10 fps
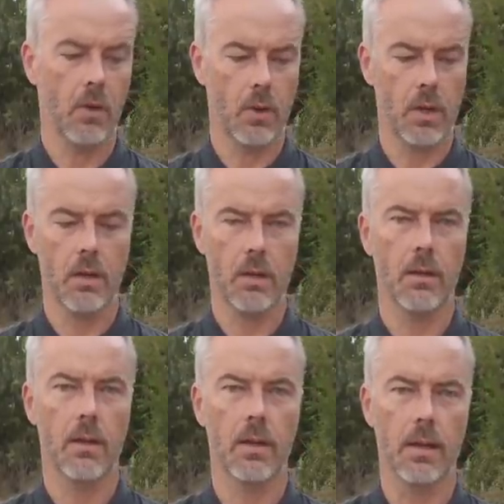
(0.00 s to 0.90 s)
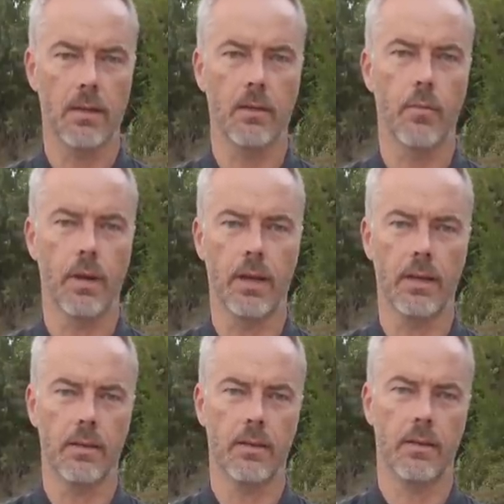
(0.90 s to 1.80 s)
think it has a
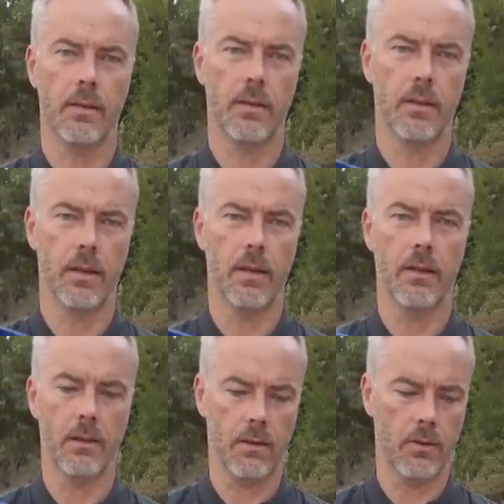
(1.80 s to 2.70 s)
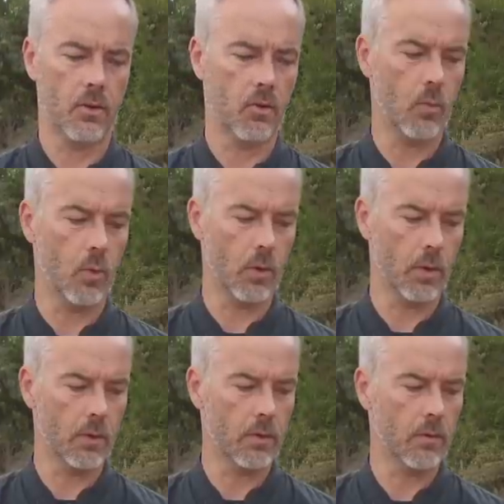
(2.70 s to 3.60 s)
place in the archery
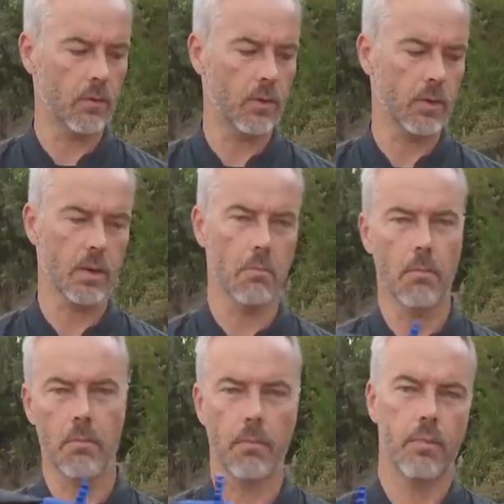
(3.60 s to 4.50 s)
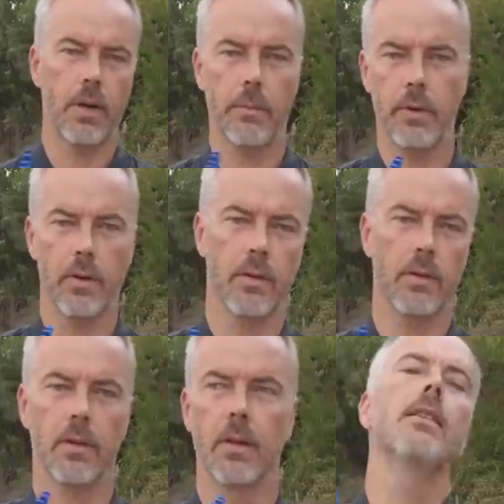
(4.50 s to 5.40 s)
world. So for some
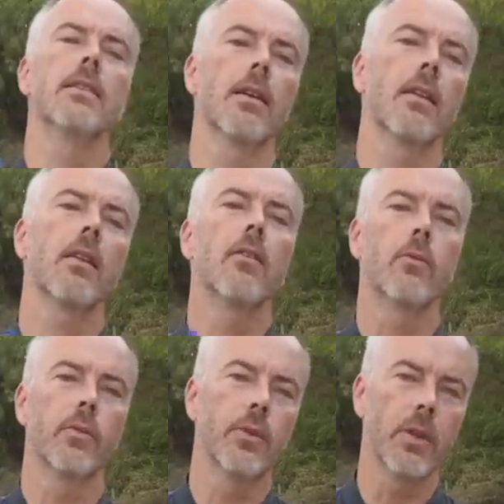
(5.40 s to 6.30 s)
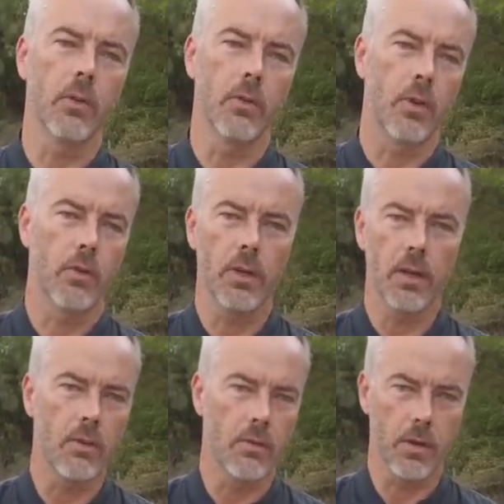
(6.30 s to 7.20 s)
preppers, it's nothing you want to go on a
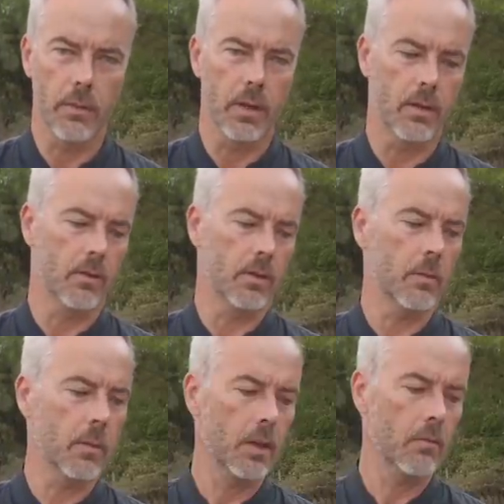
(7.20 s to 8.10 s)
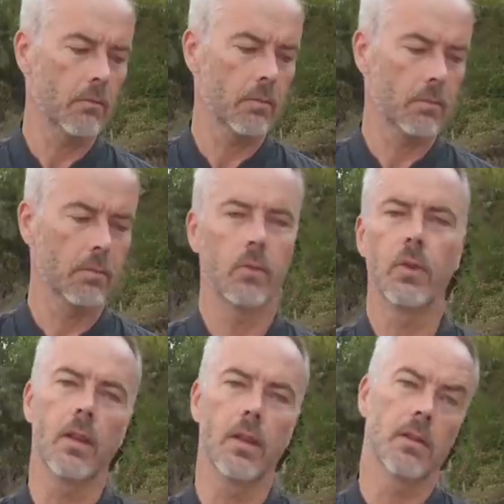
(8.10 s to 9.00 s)
3D tournament or something. On
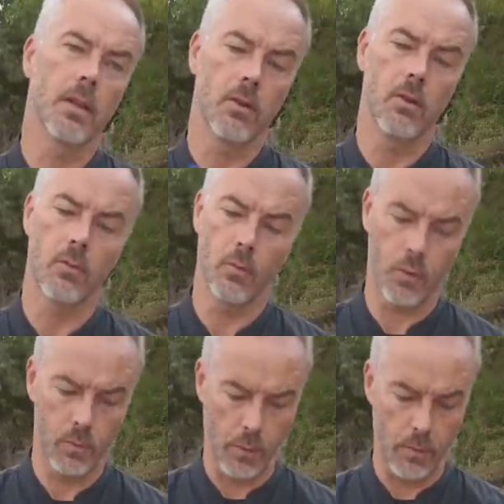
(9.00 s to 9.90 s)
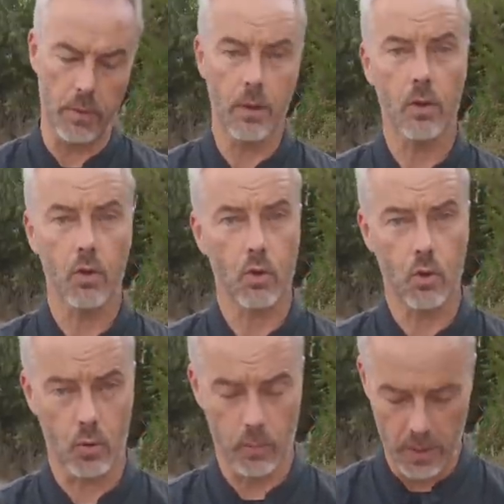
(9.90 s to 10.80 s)
the other side, you most probably
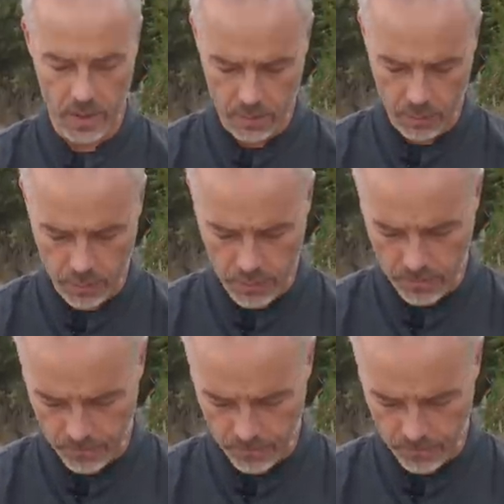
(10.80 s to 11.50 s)
should be capable.